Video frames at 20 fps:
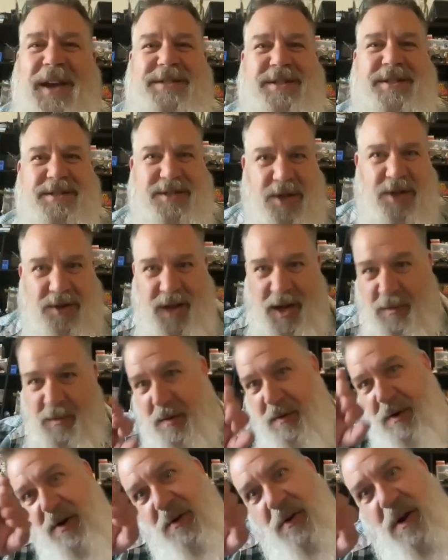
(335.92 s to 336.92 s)
faces look like we
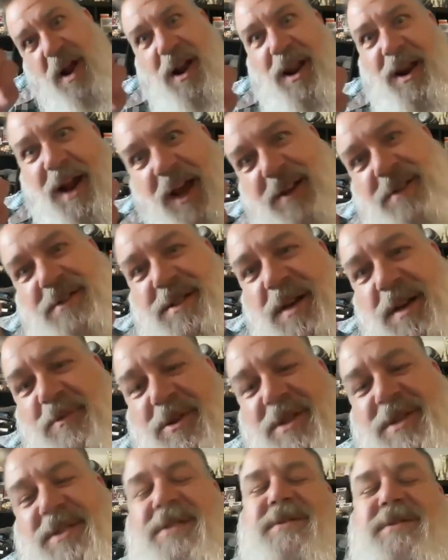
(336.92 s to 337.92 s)
were crawling out of
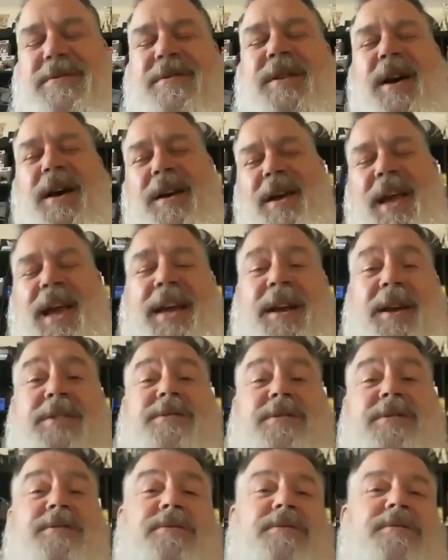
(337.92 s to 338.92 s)
someone's uh,
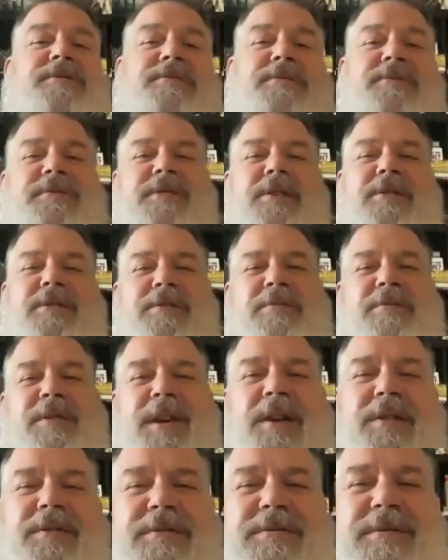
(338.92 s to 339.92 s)
anus. So
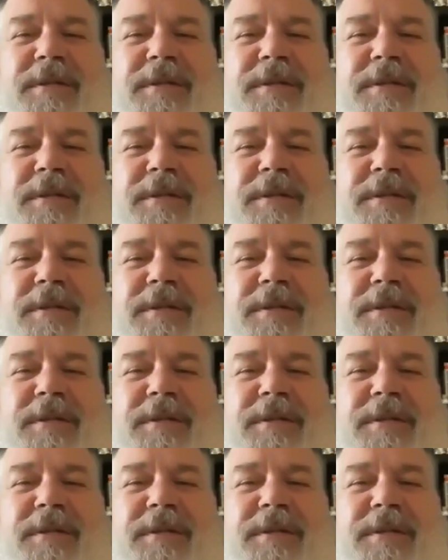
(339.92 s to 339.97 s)
you know.